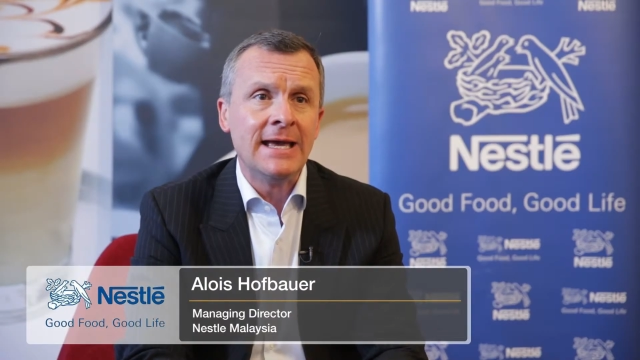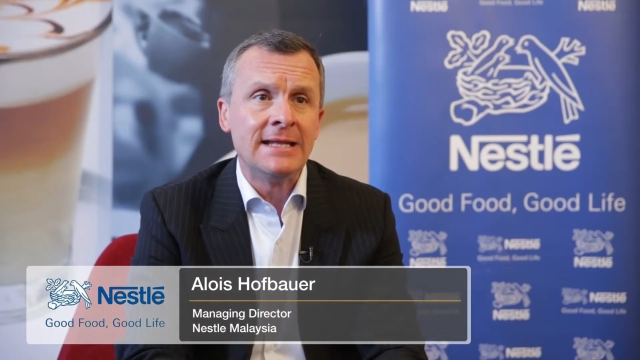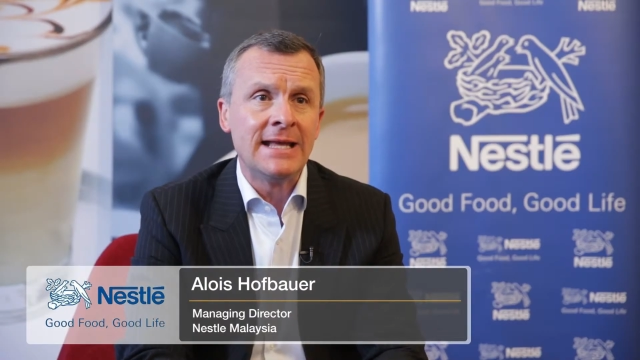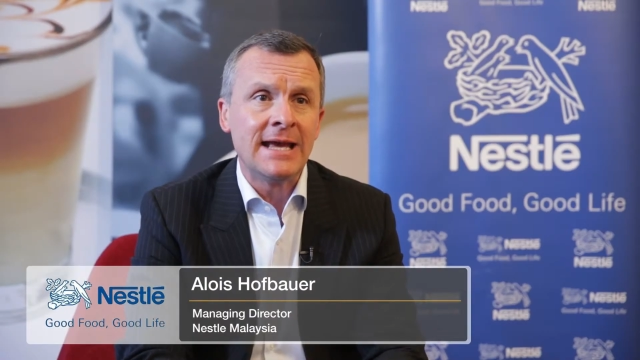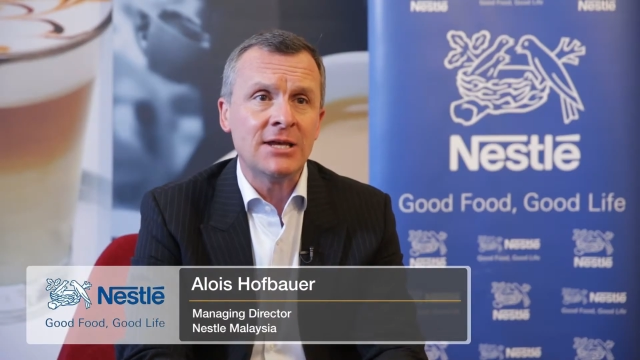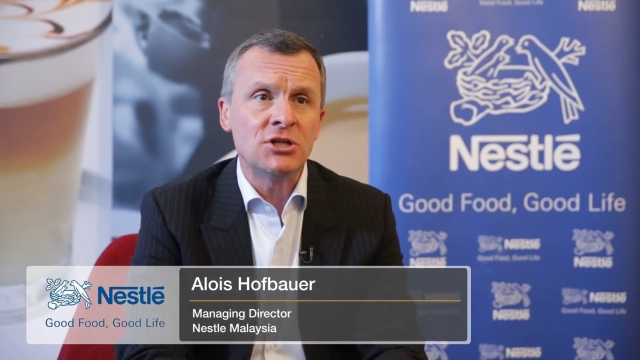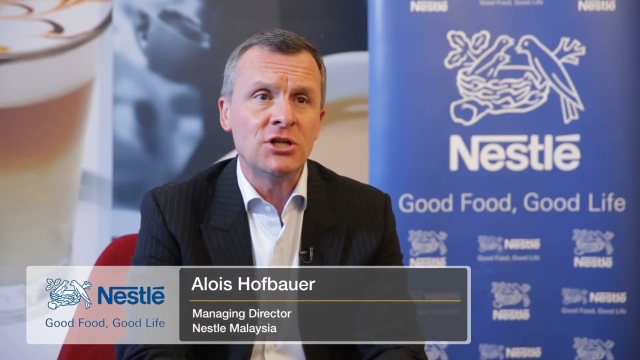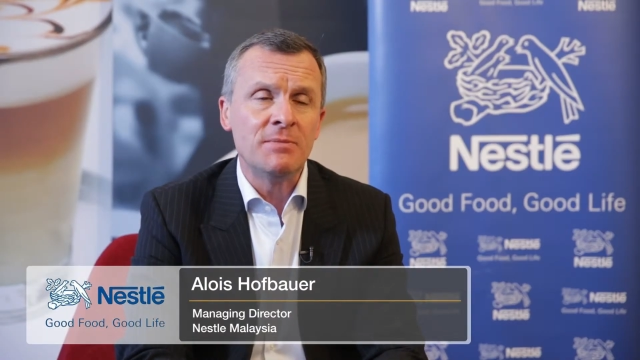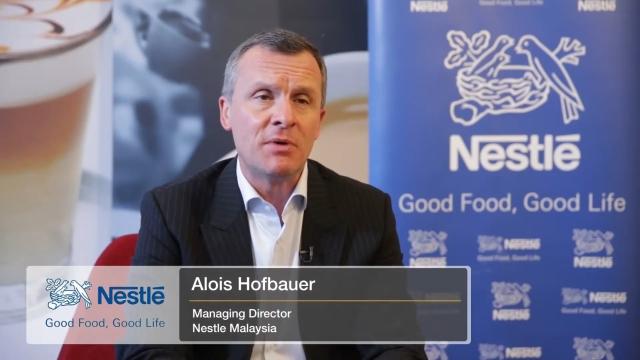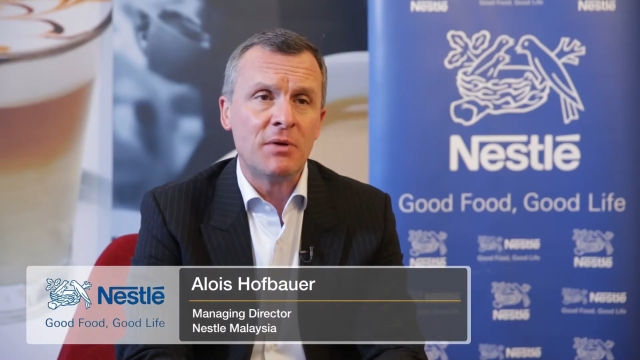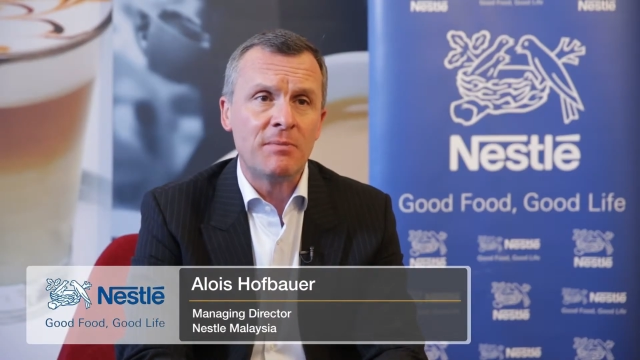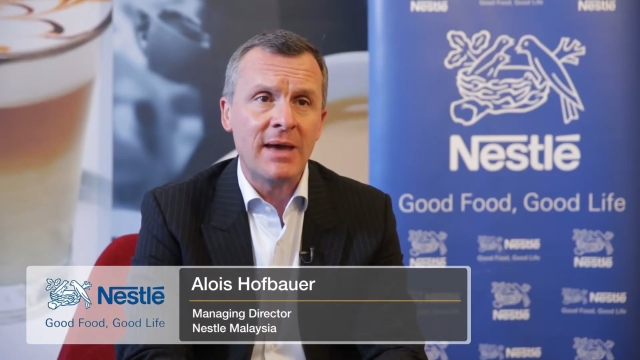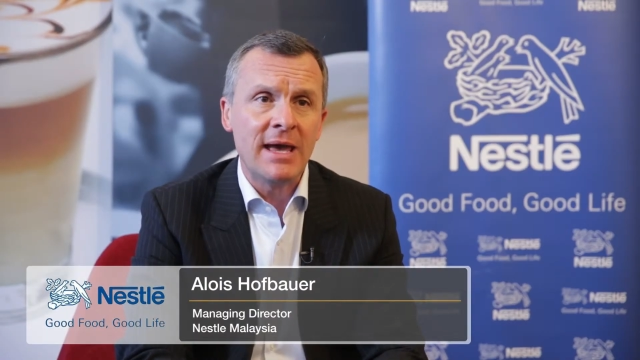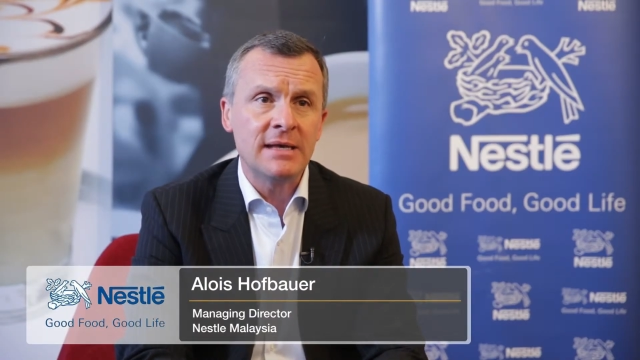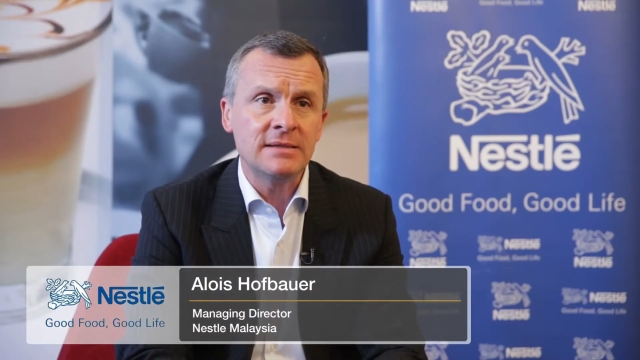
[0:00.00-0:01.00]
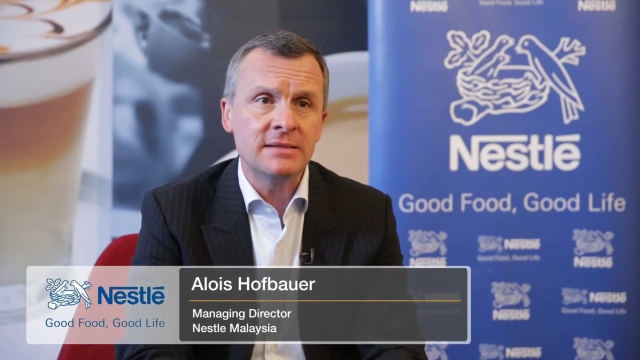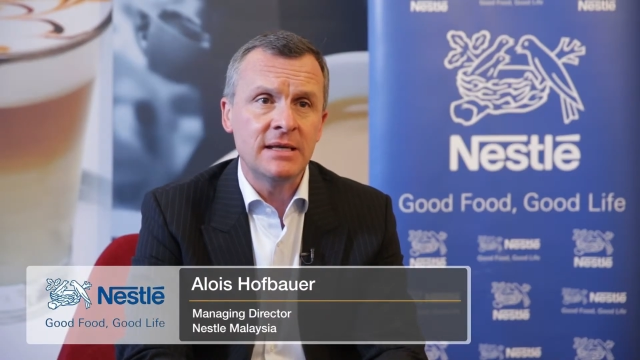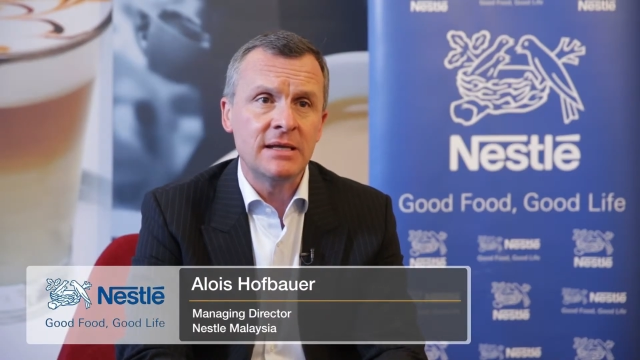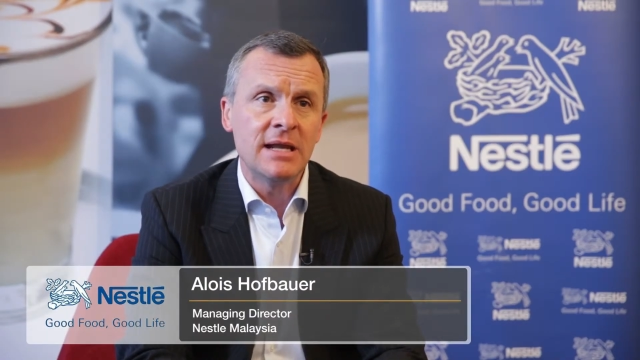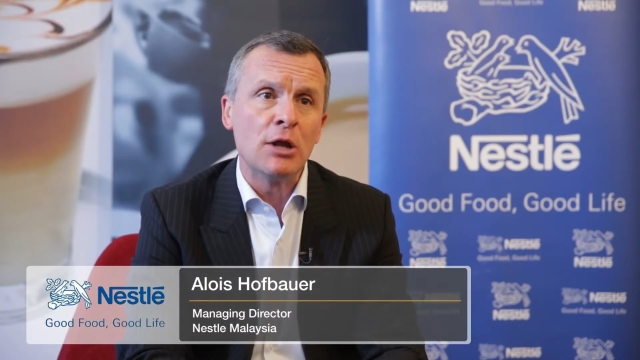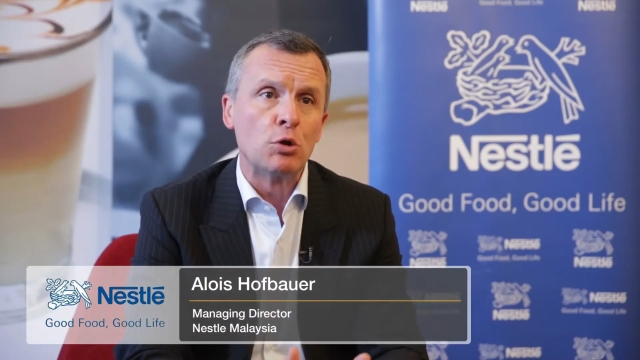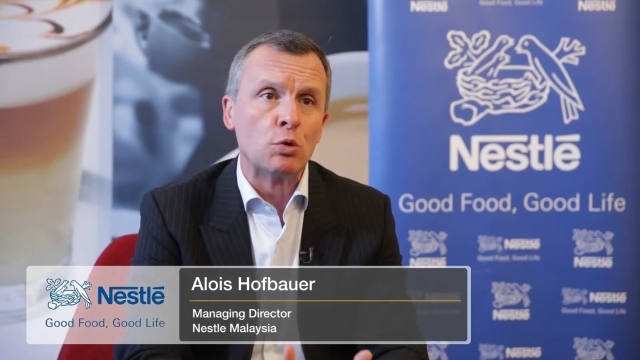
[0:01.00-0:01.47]
it actually prepares
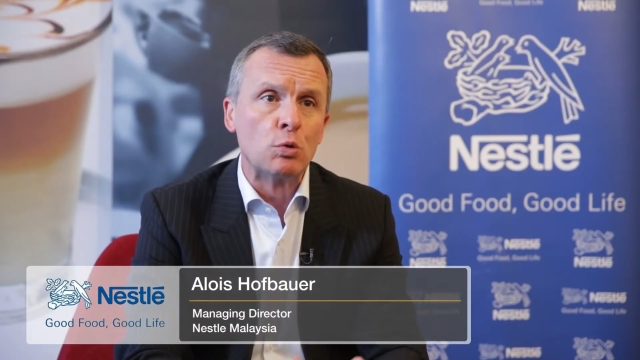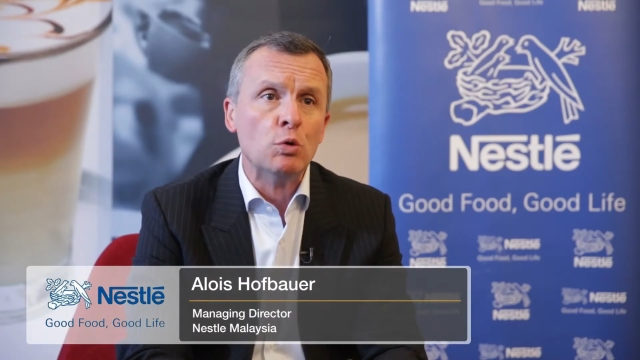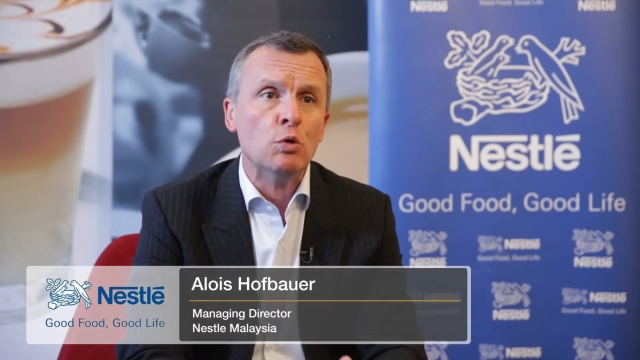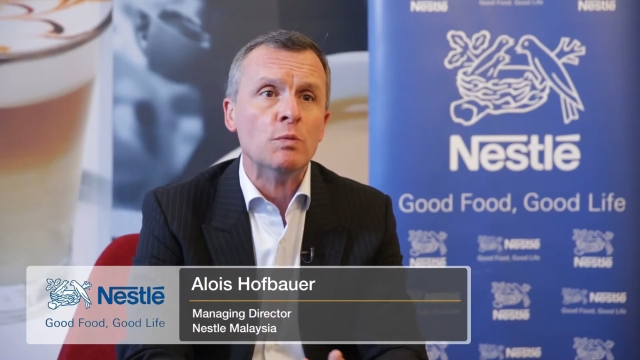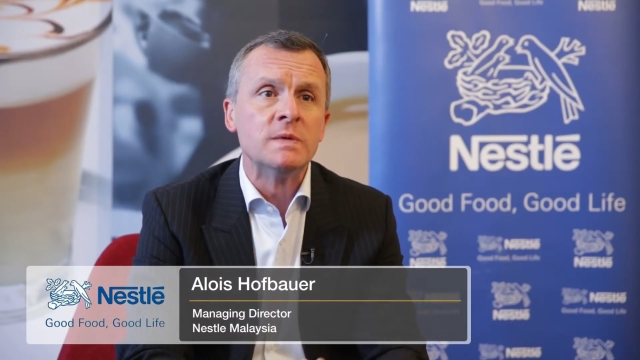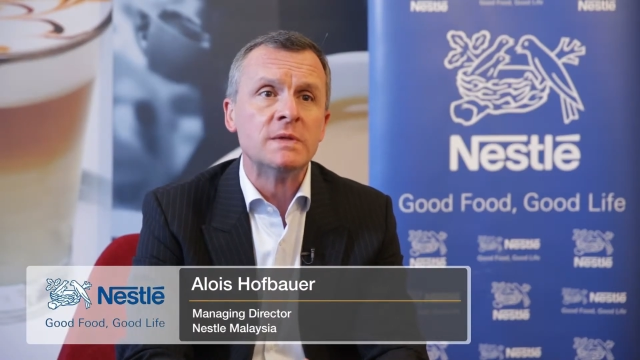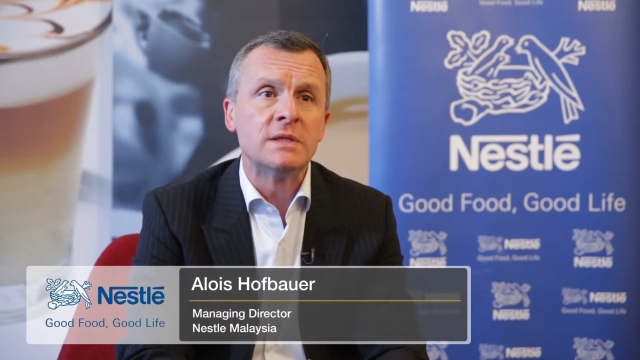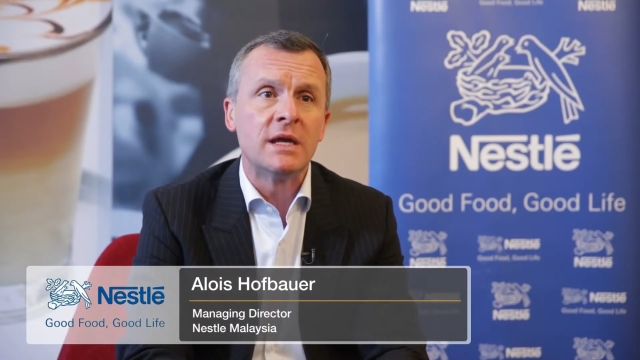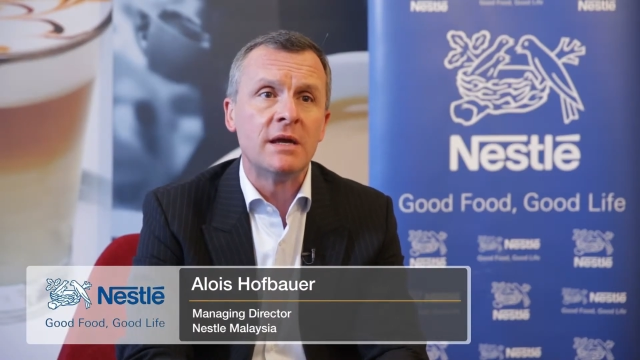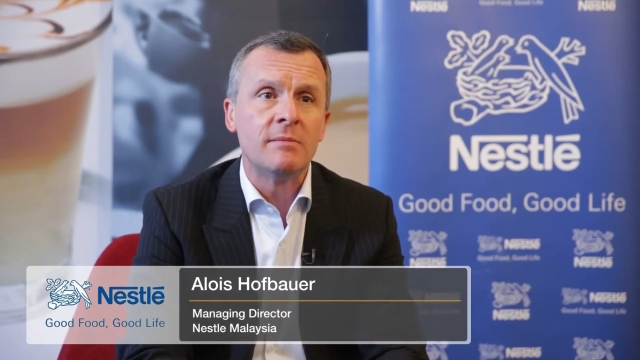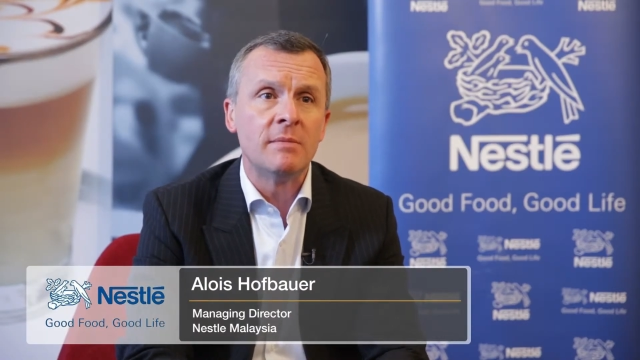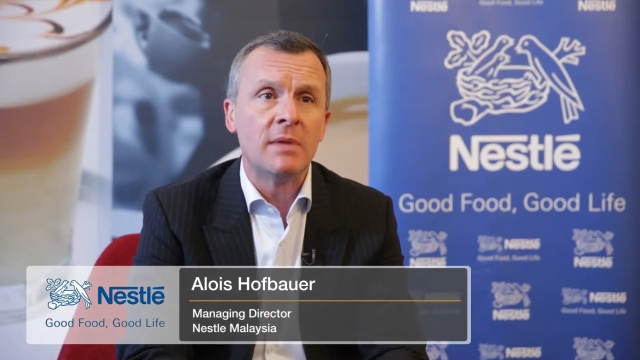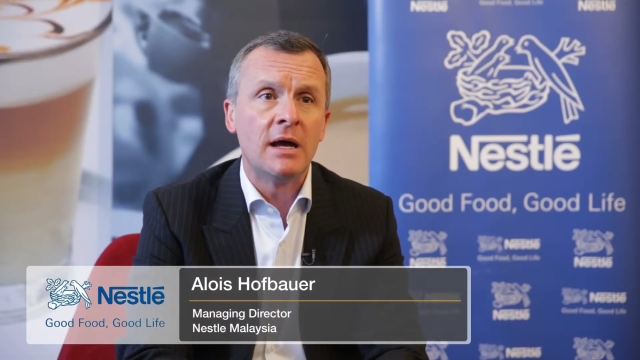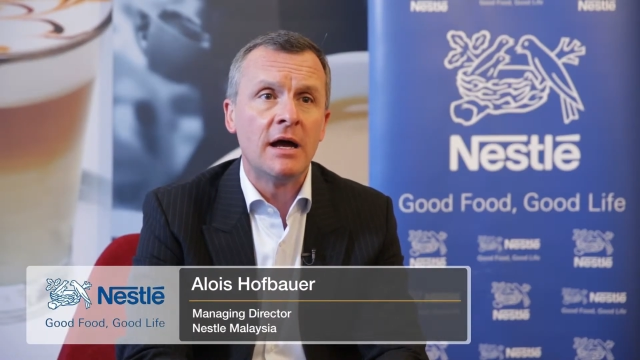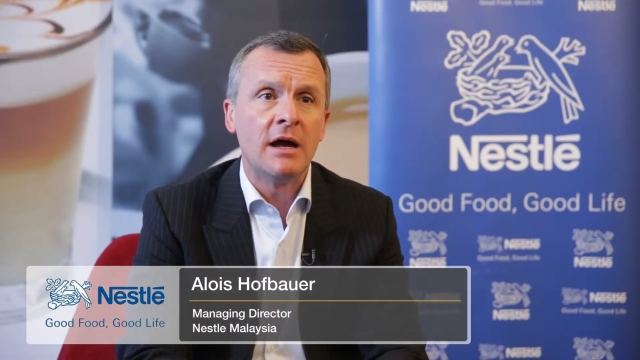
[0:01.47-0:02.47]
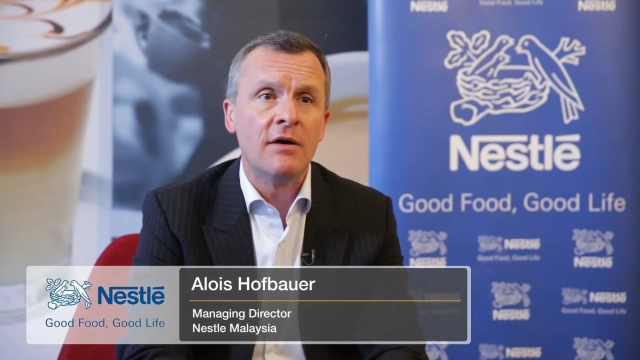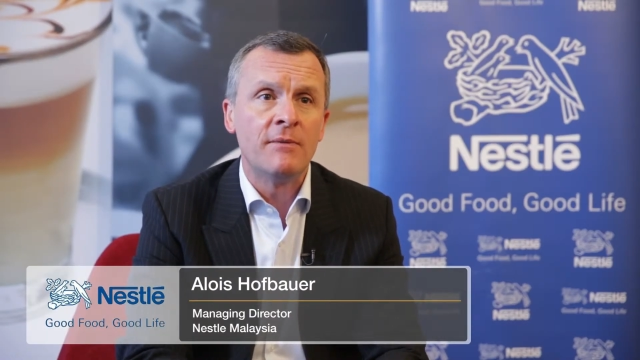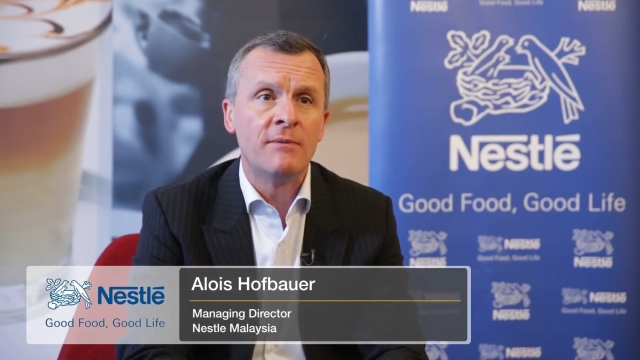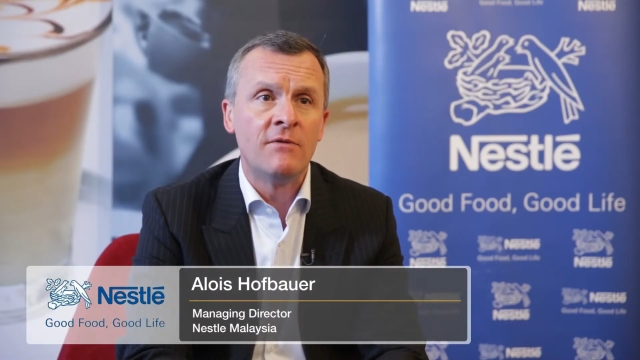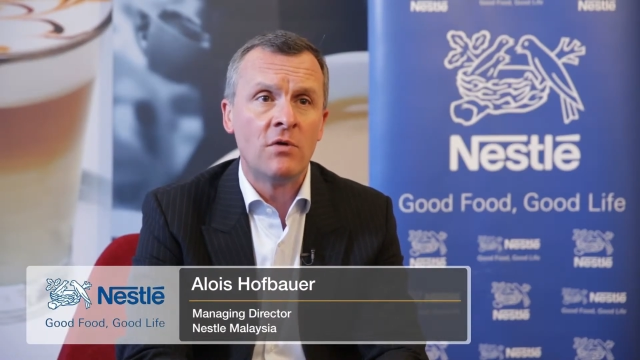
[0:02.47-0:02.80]
them and grooms them uh,